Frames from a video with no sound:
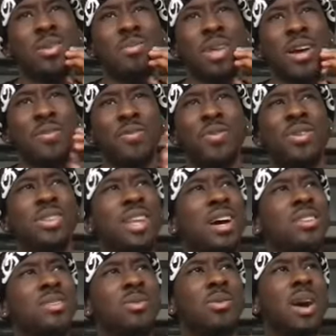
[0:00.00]
of like four
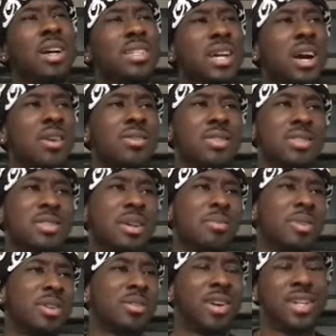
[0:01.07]
thousand watch hours or
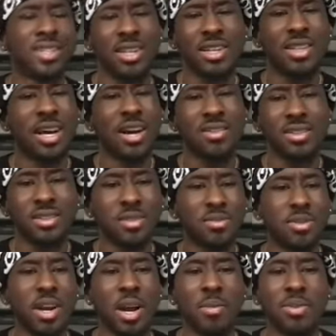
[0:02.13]
something crazy and a thousand
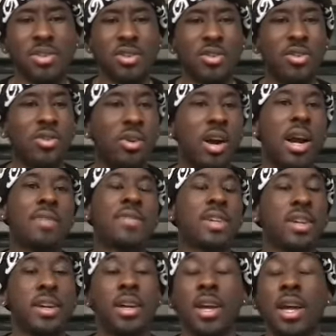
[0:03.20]
subscribers. So you're gonna have
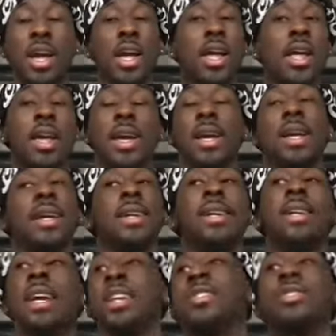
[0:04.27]
to
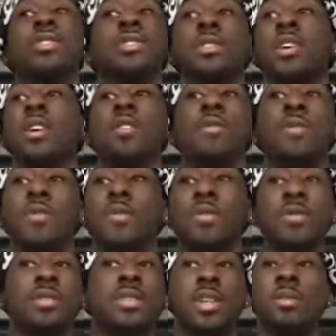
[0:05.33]
get yourself
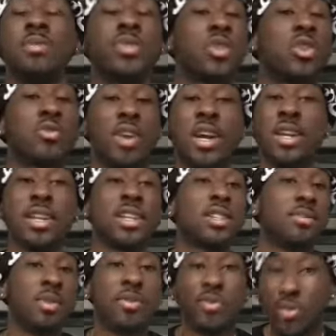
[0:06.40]
some sort of
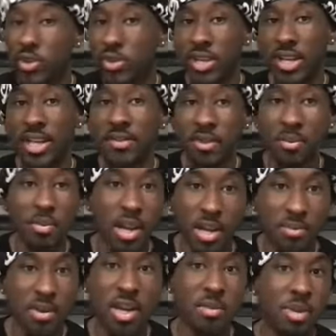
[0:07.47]
recognition before you can even
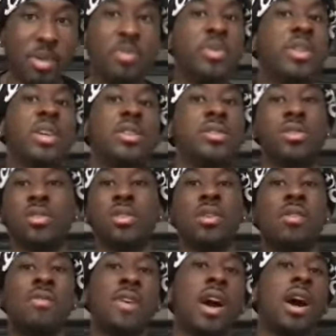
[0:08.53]
make money. People think you just
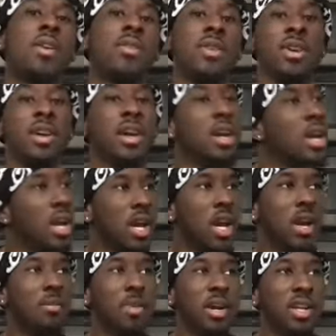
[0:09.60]
go viral
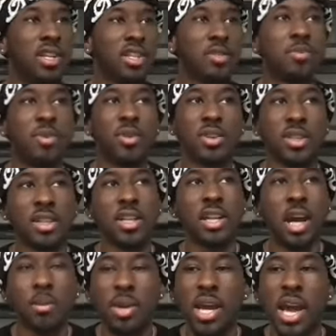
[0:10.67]
and money just pours in. And
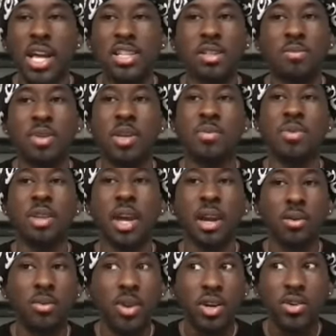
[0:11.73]
I be asking people like,
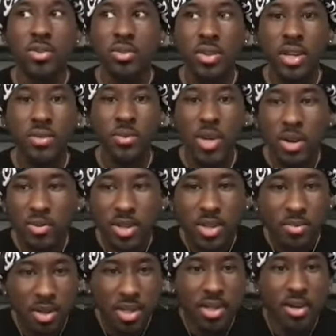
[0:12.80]
where do you think where would the
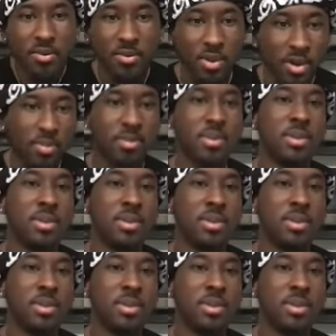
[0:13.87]
money come from?